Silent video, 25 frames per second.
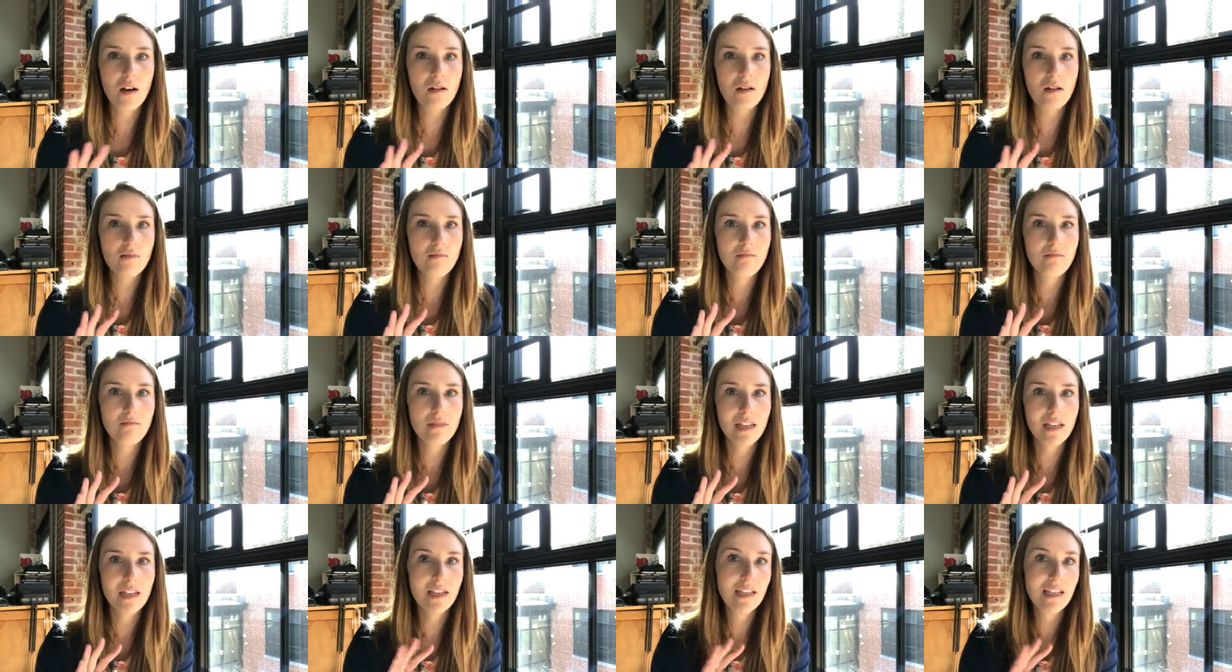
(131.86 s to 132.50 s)

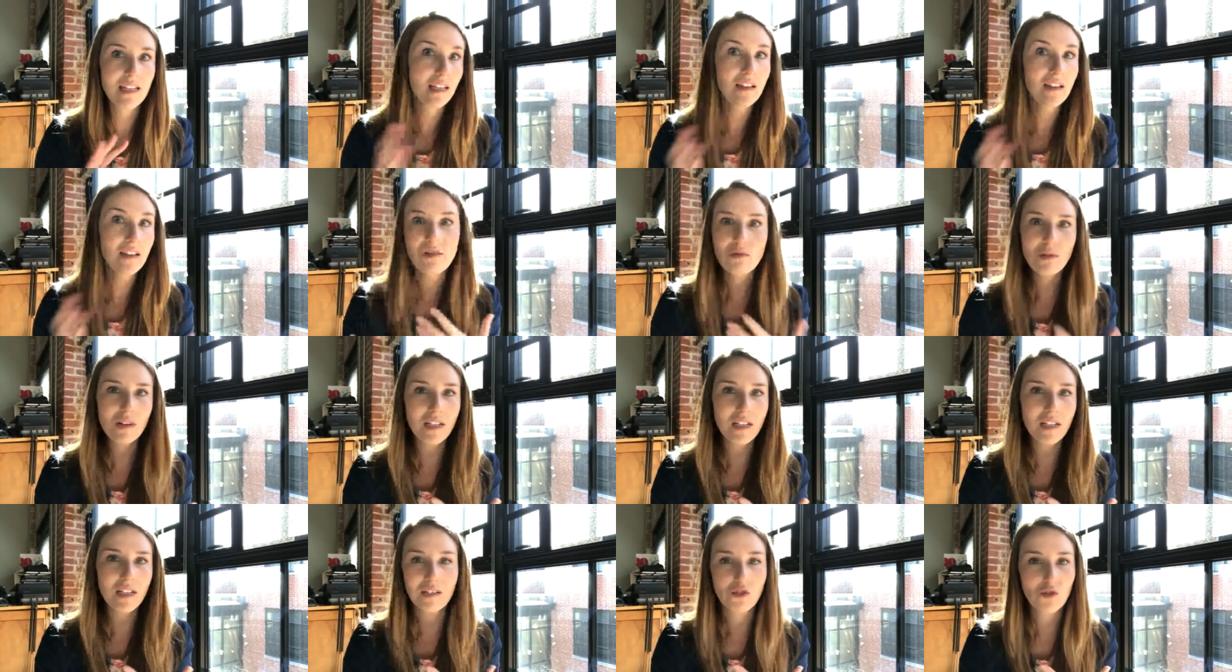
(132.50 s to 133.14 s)
is in a really
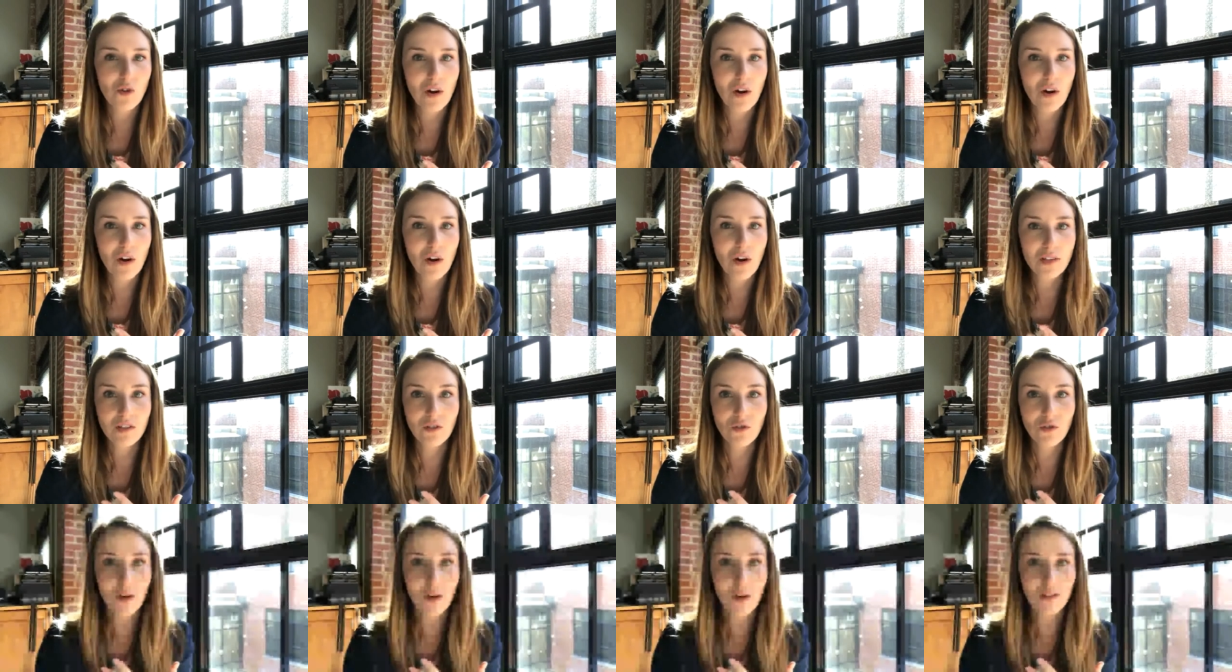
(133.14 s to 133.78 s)

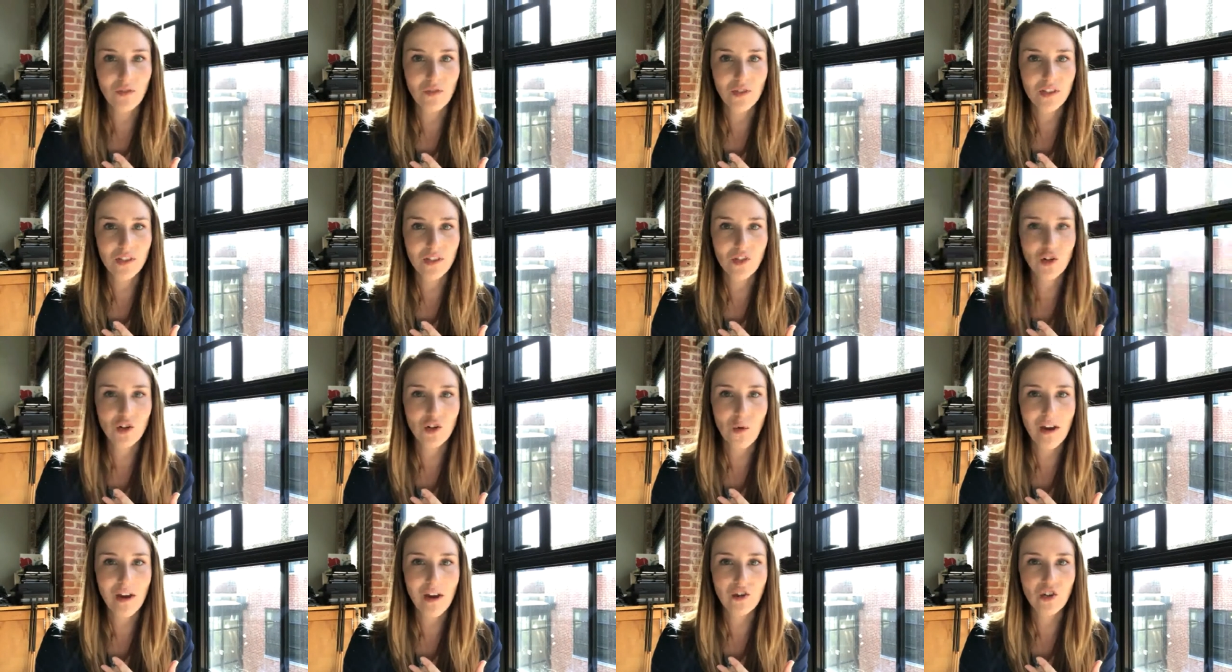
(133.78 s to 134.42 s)
stressful
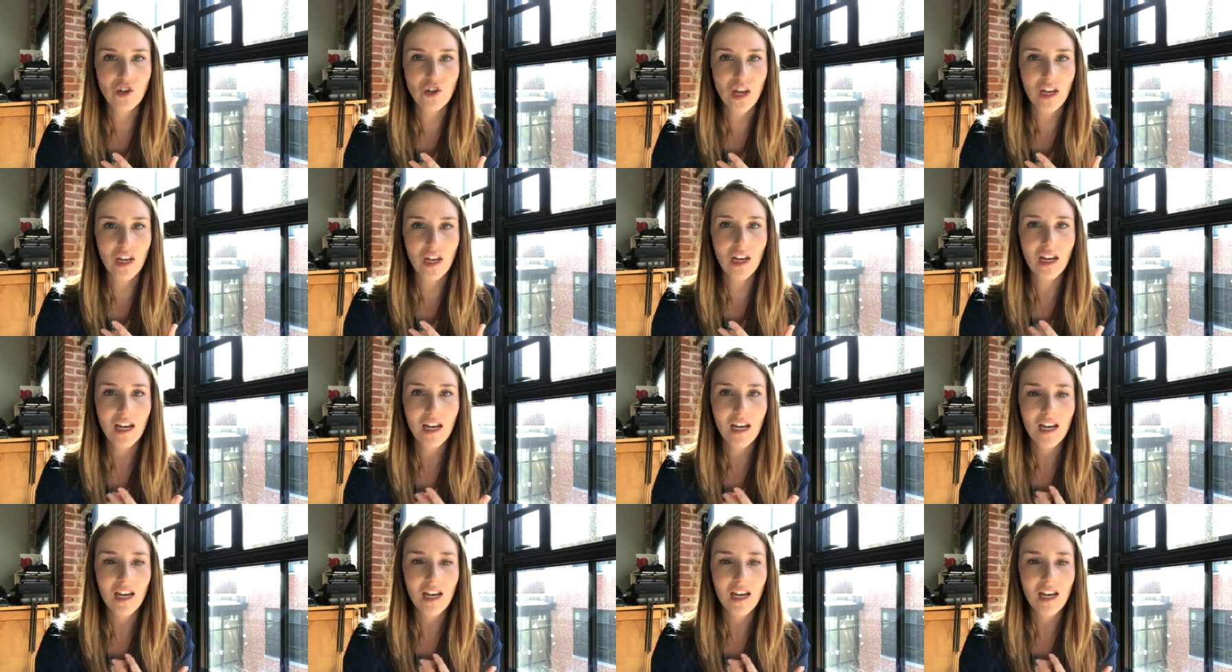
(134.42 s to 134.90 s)
situation,